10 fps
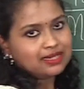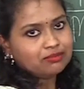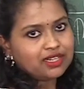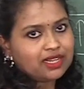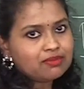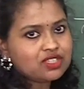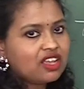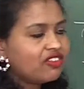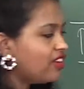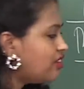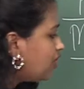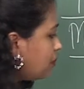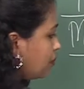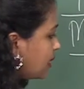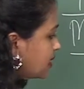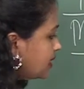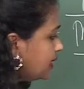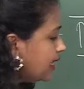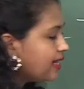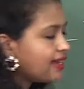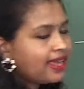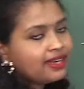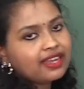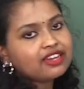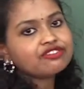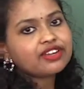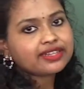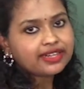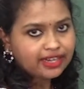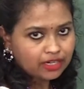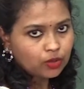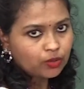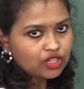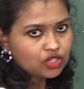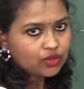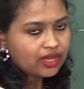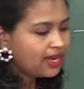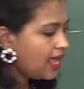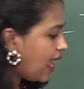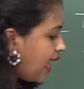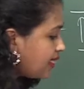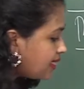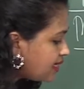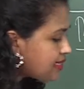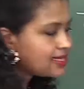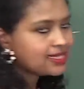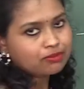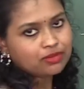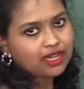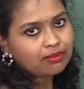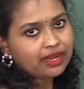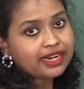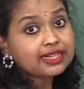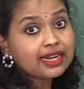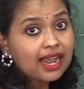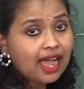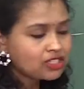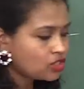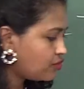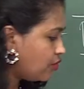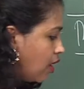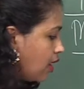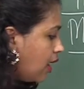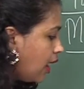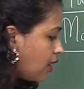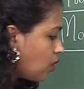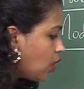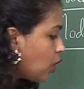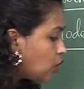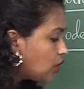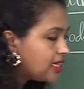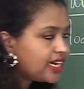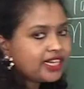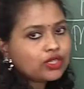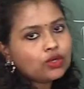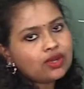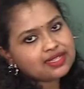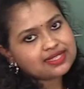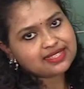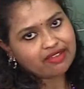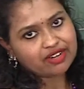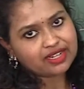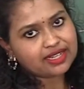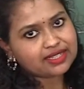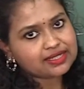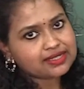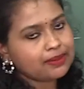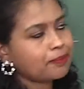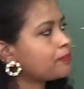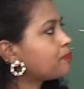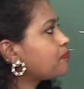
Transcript: symptoms will be present in an infected individual, and this symptom, it lasts for around 3 to 7 days.